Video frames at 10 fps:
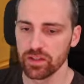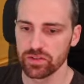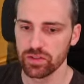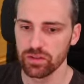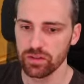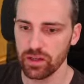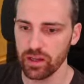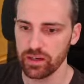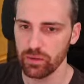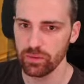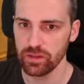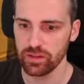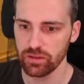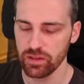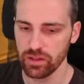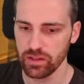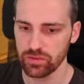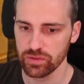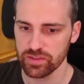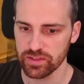So now in theory, it
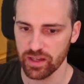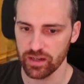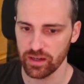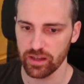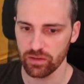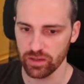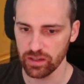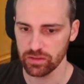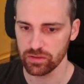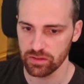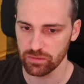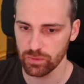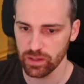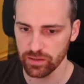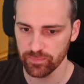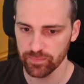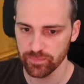should start like, okay, turn 1.